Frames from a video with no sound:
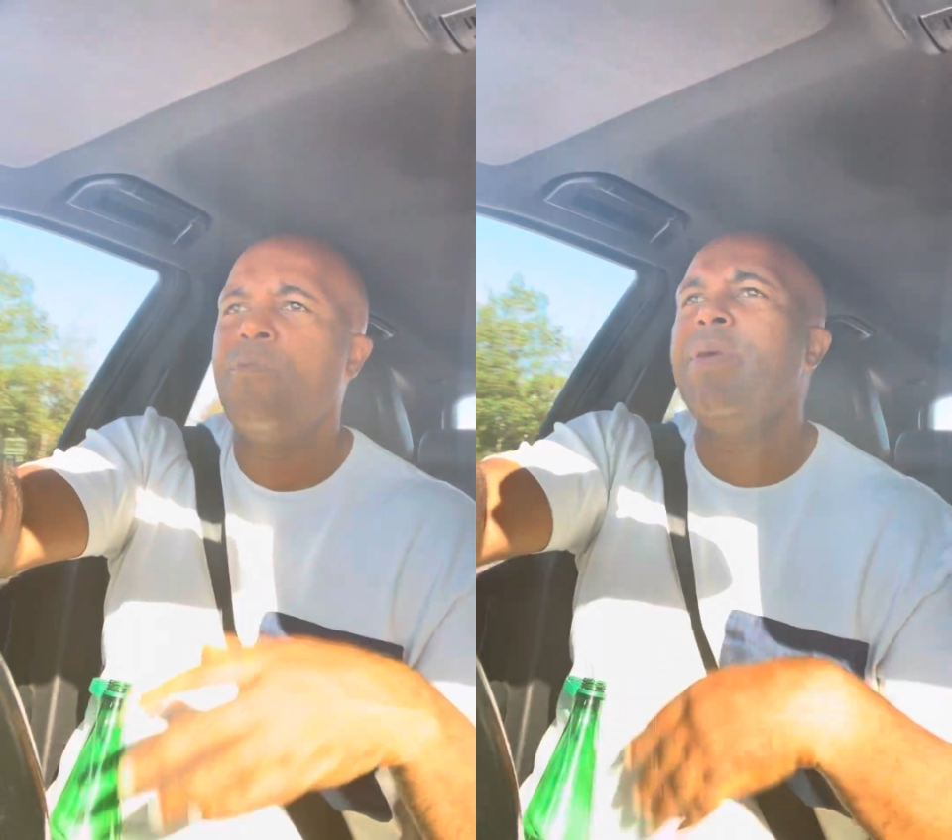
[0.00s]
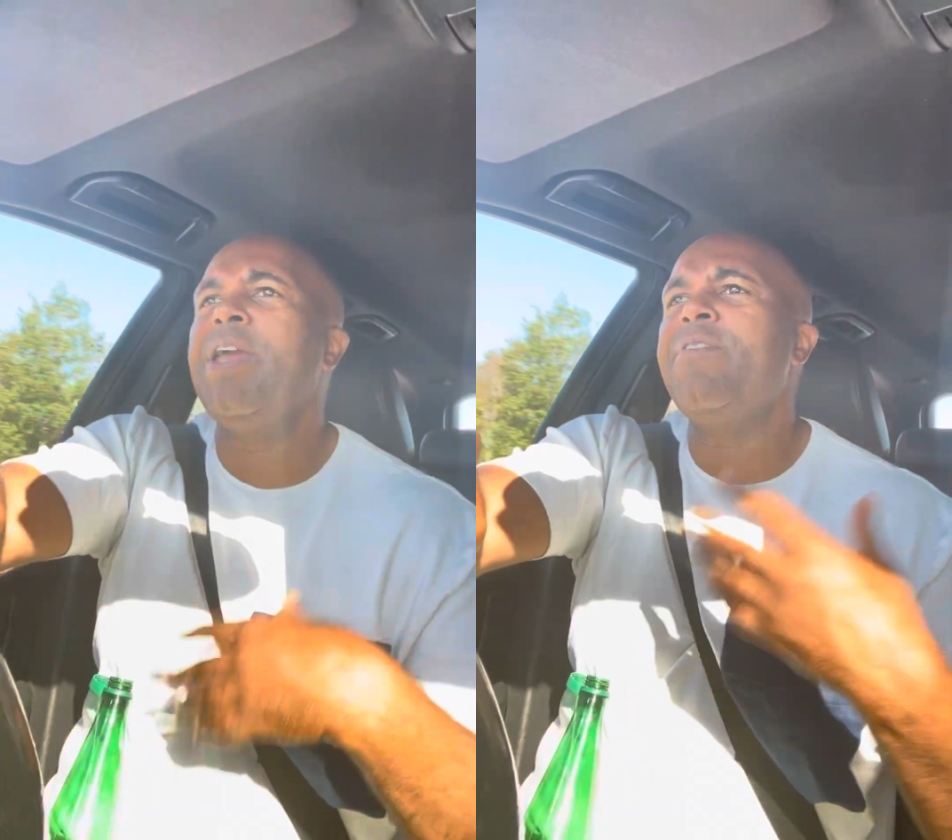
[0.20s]

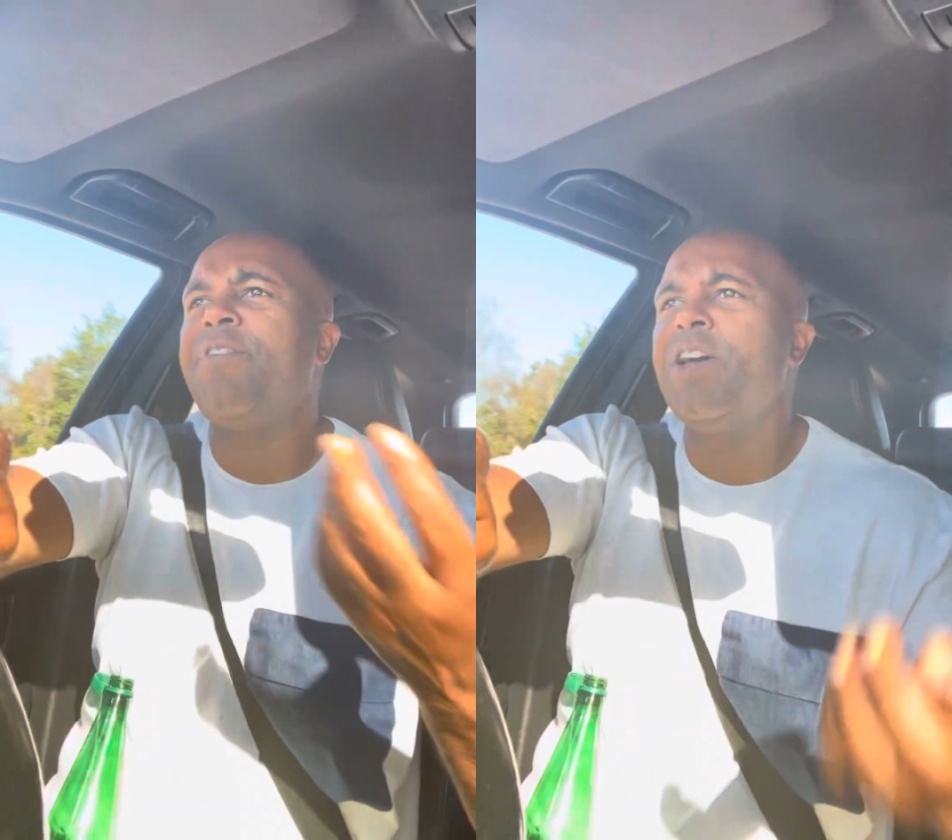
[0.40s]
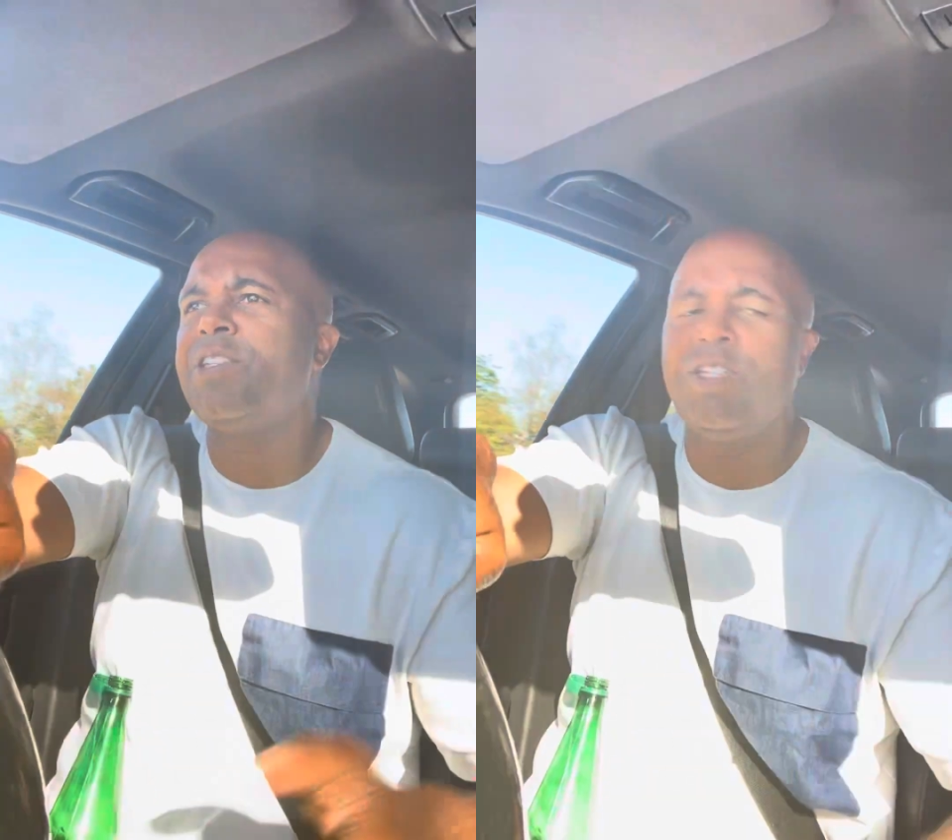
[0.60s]
me
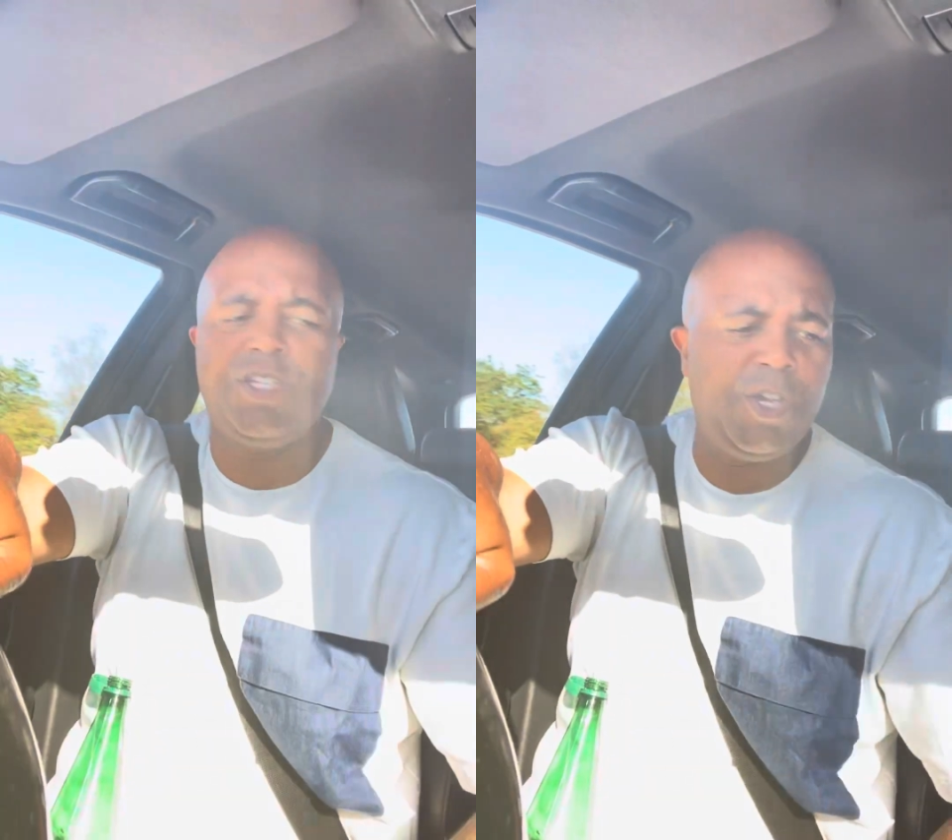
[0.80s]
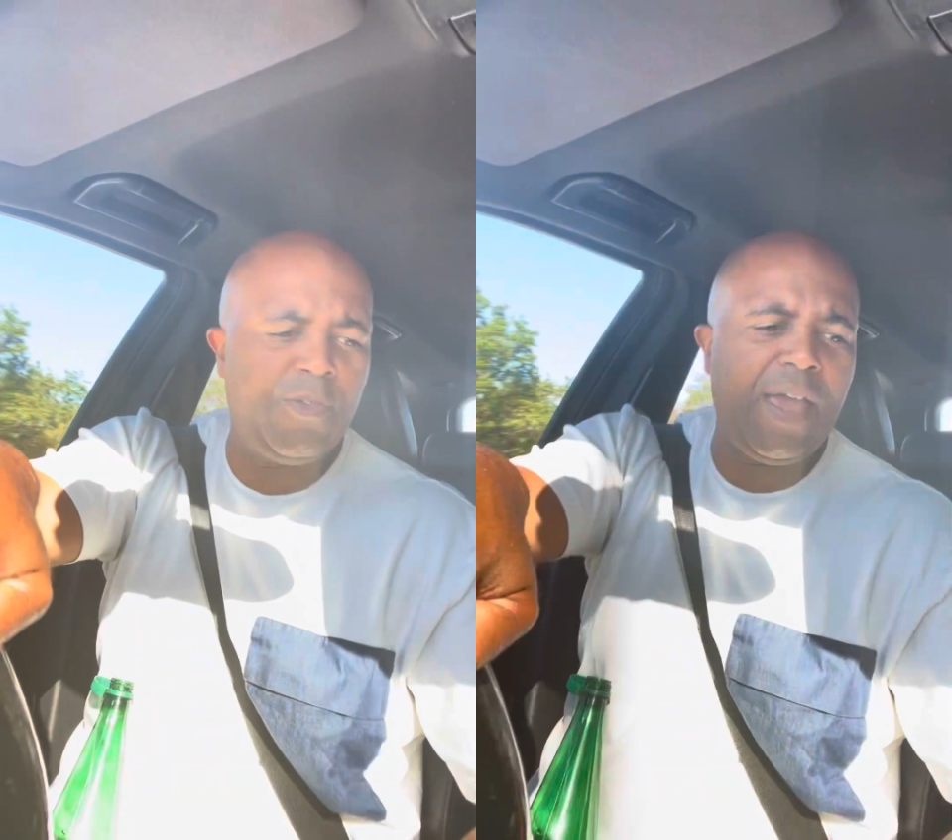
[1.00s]
versus
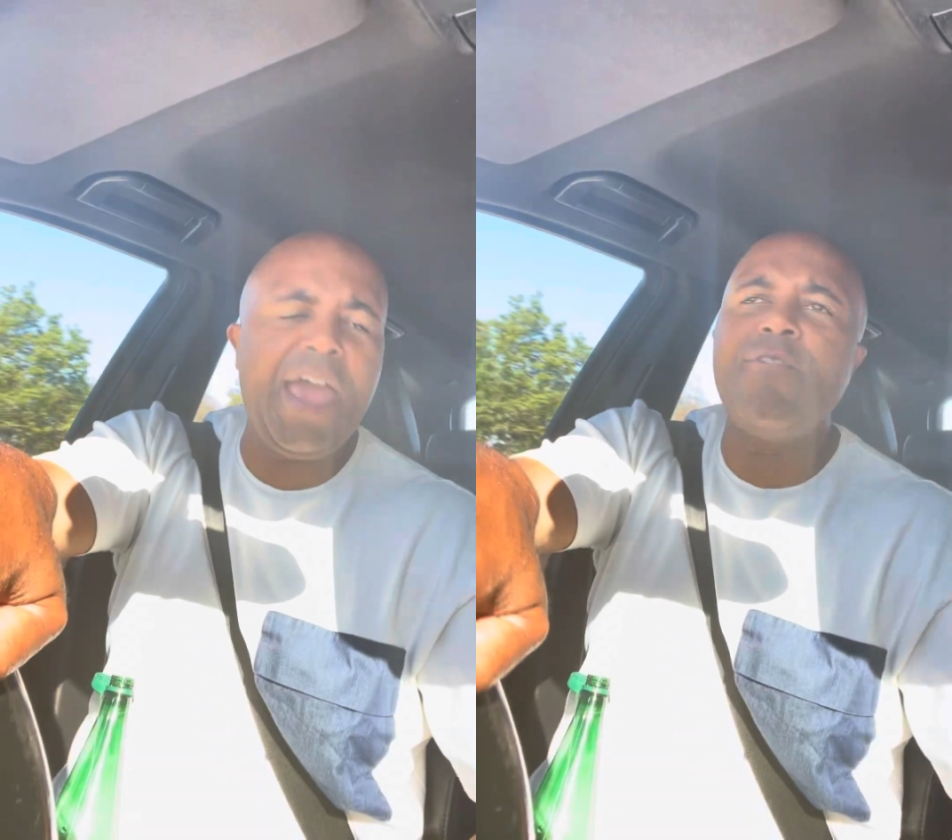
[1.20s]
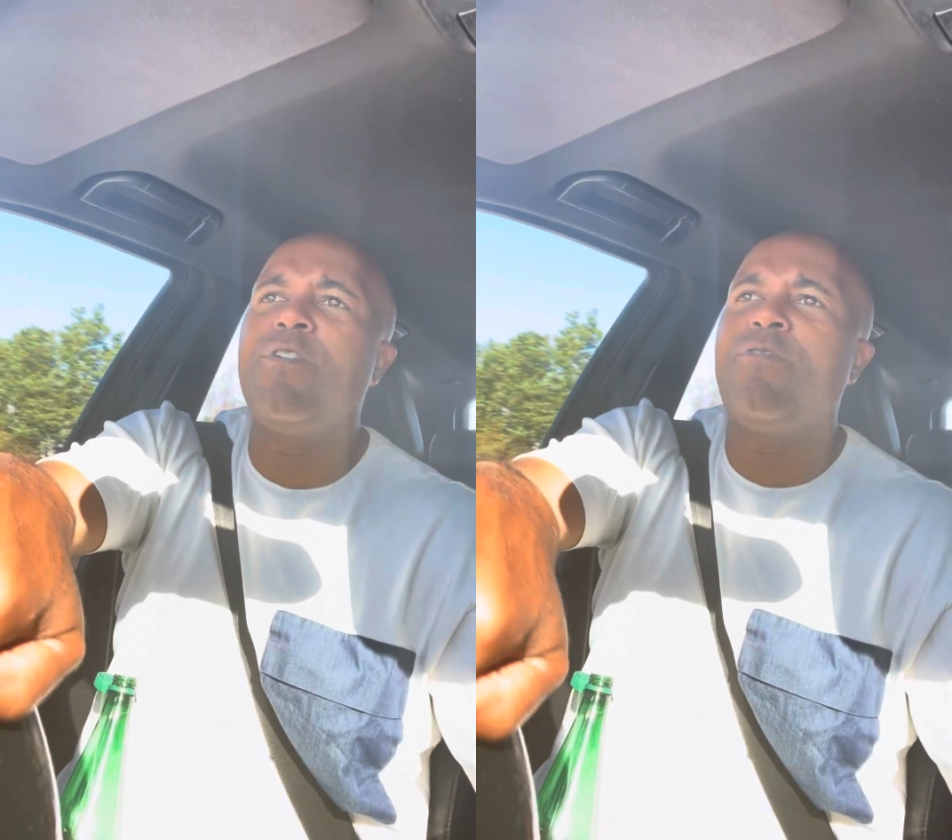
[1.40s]
you.
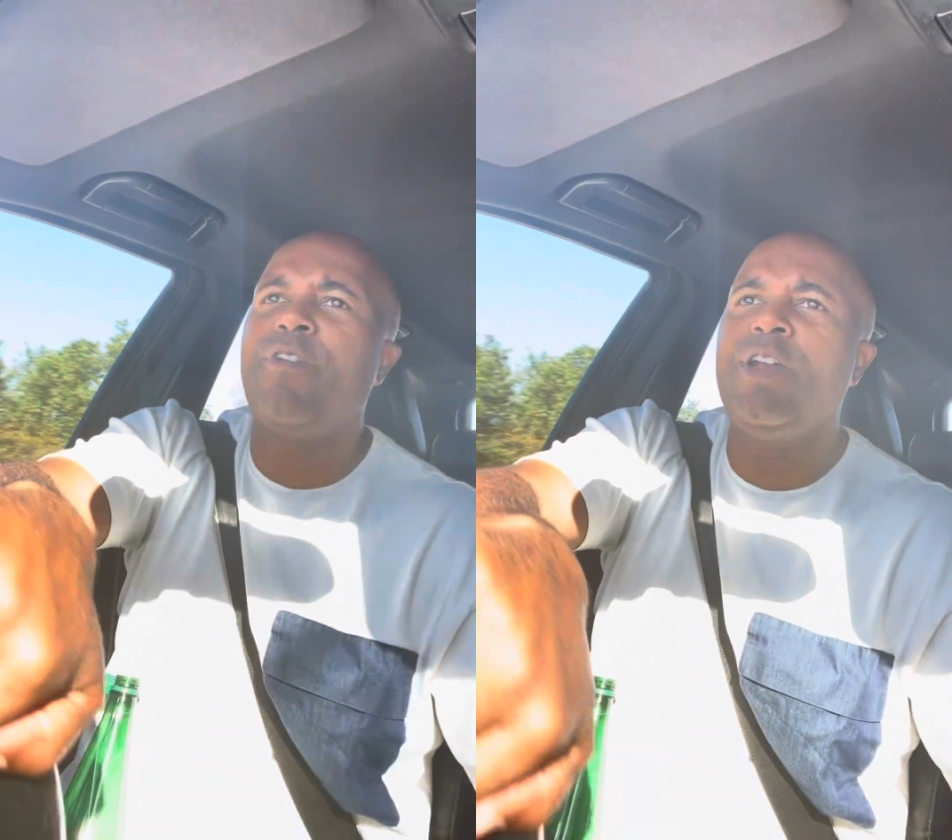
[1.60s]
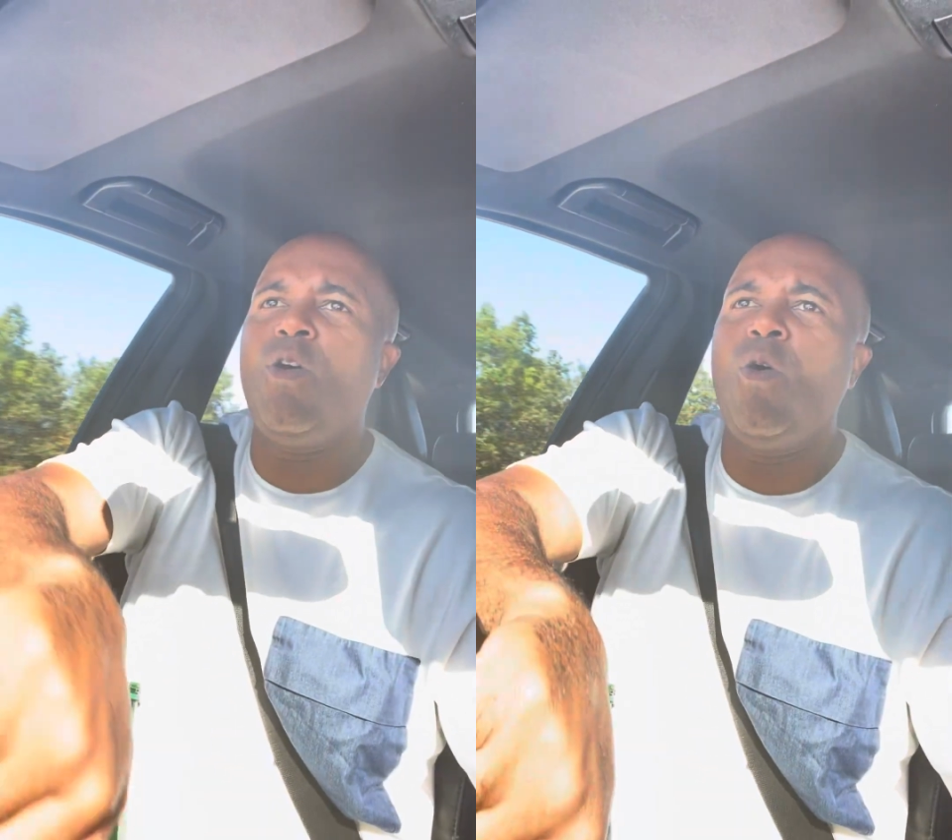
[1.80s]

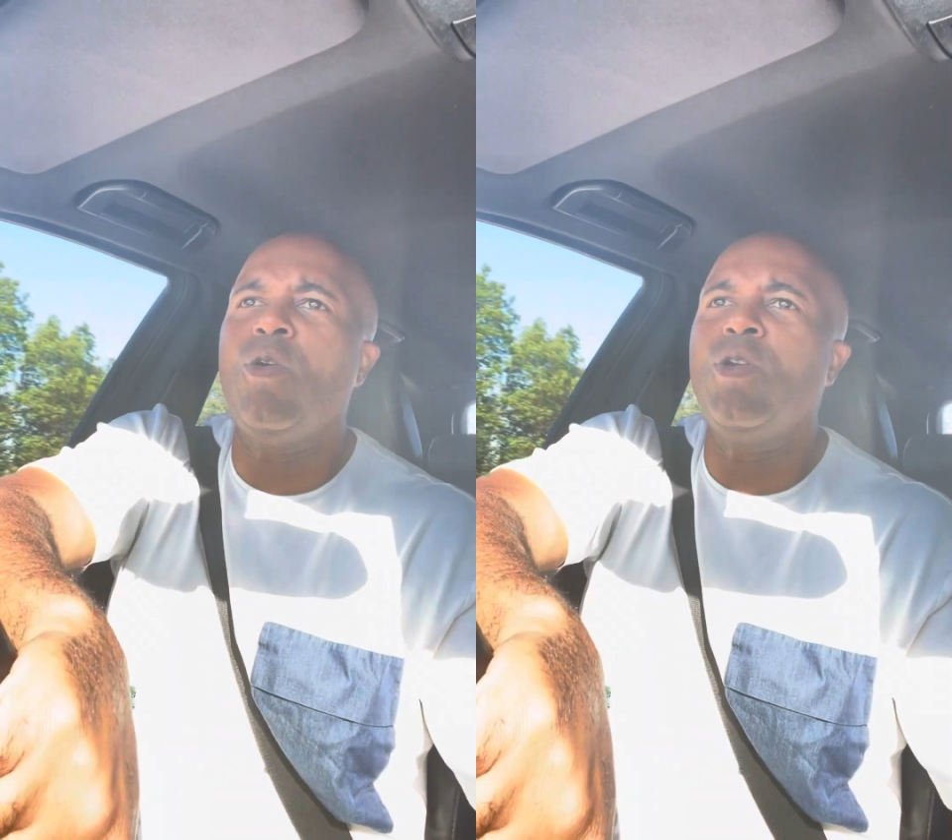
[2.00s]
Everything all